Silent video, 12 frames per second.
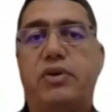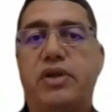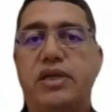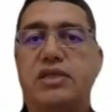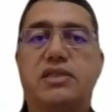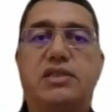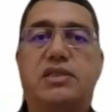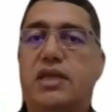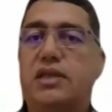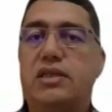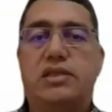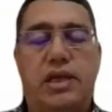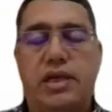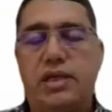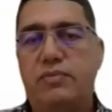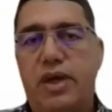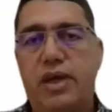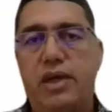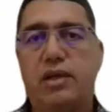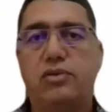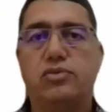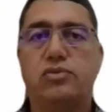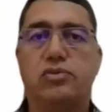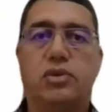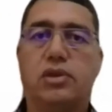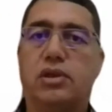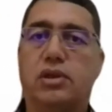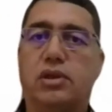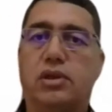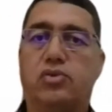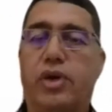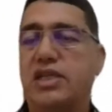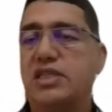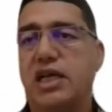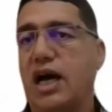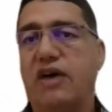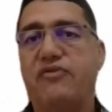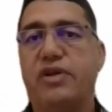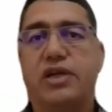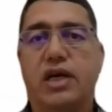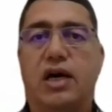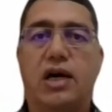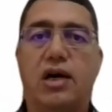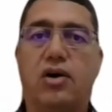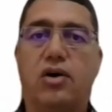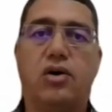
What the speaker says: please send an email to ACI Africa,